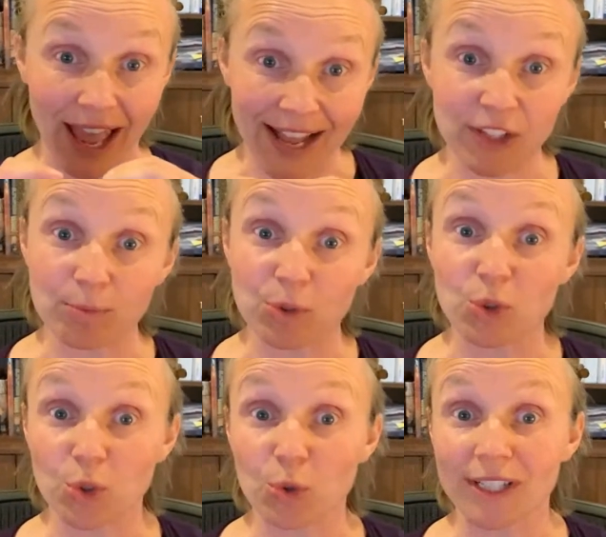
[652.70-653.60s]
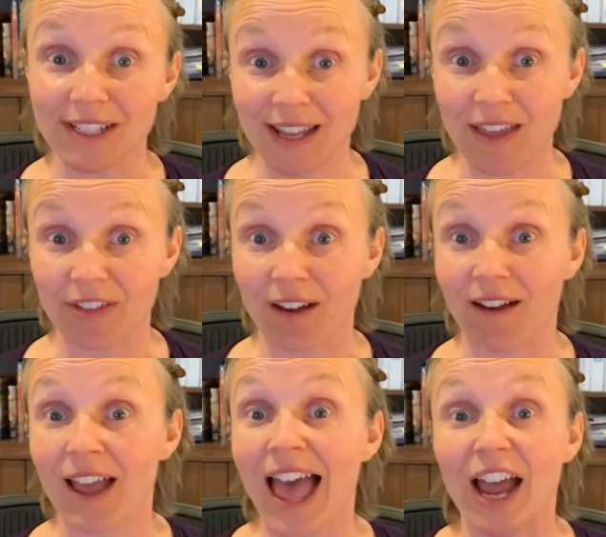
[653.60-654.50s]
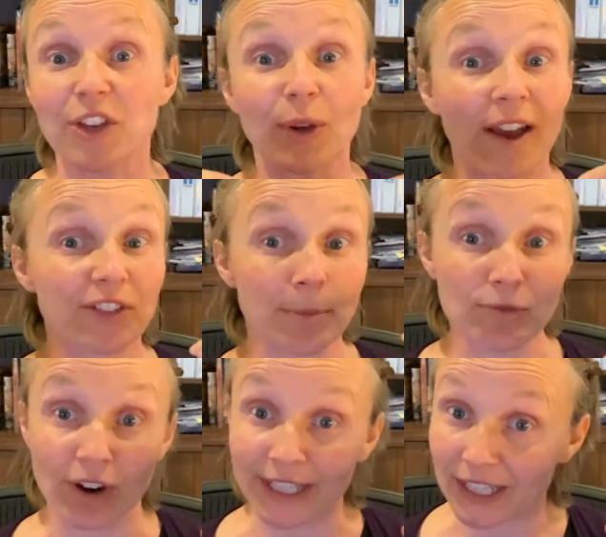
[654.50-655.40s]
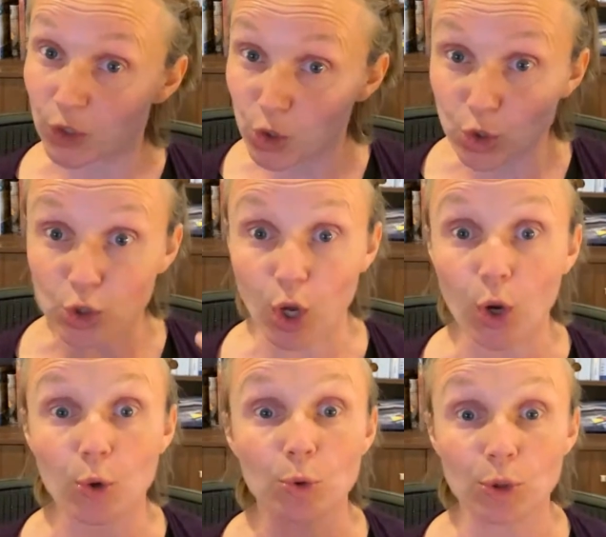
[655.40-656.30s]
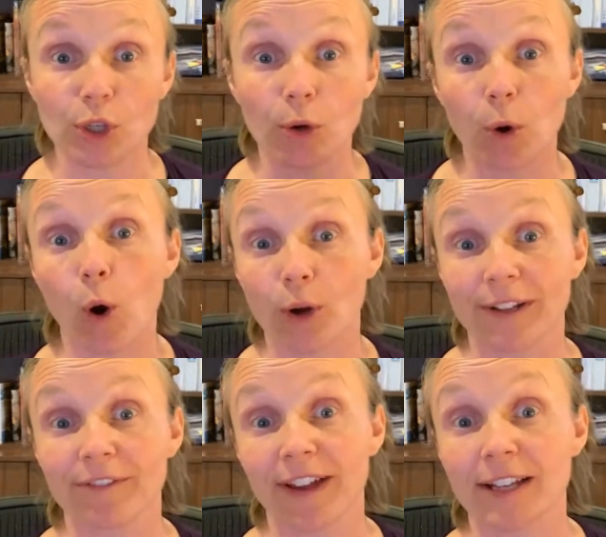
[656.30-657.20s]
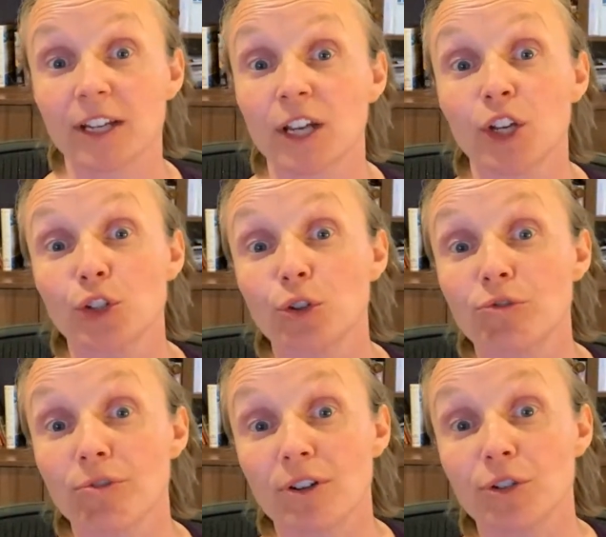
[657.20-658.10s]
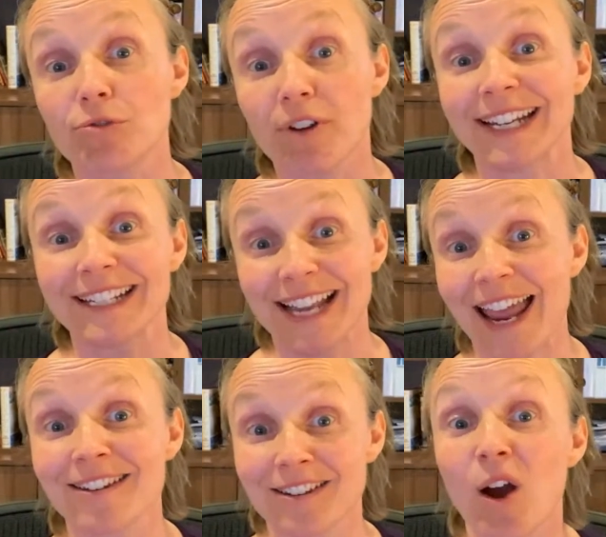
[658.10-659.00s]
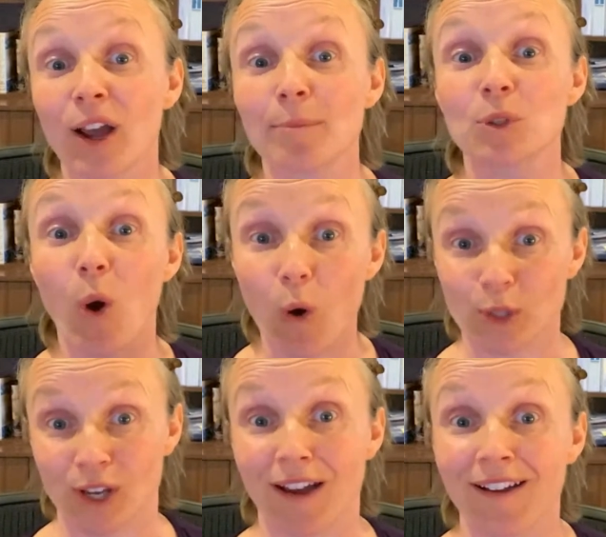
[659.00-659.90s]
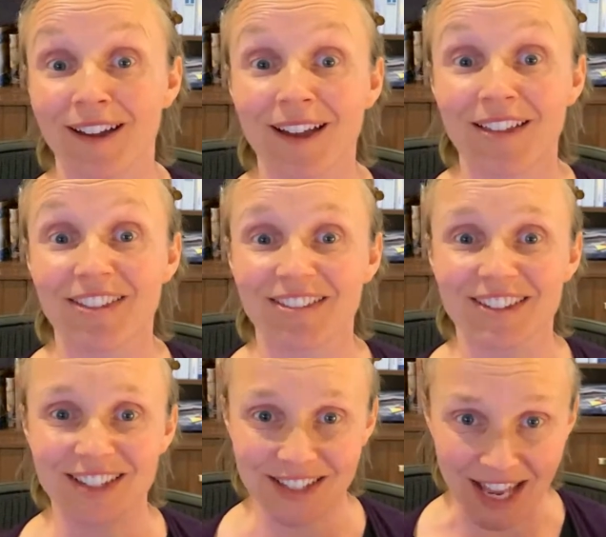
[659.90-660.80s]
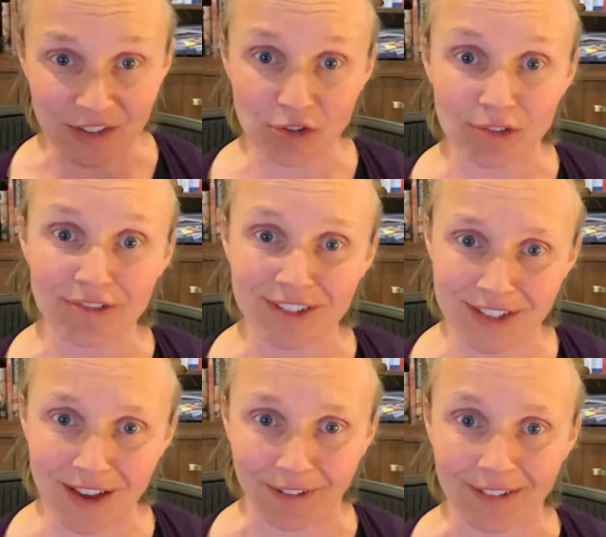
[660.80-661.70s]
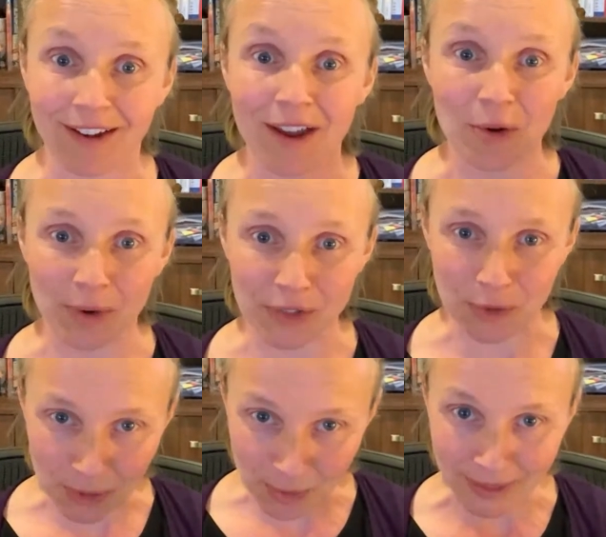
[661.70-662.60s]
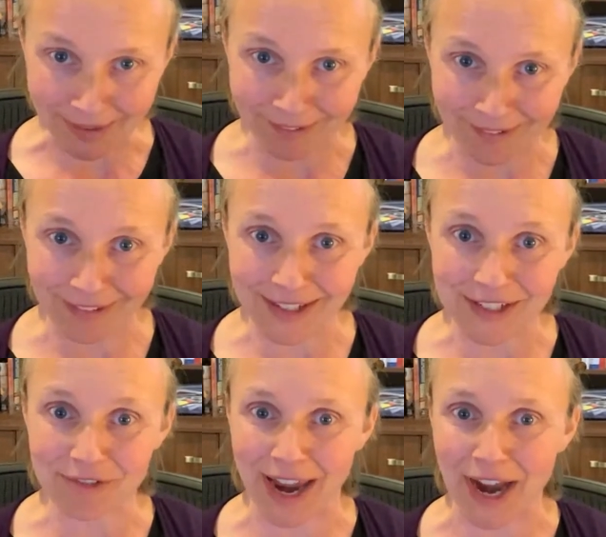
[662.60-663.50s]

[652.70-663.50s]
atoms to join together, and you have to be running so hot. In fact, you're running 10 times hotter than the center of the sun when you're doing these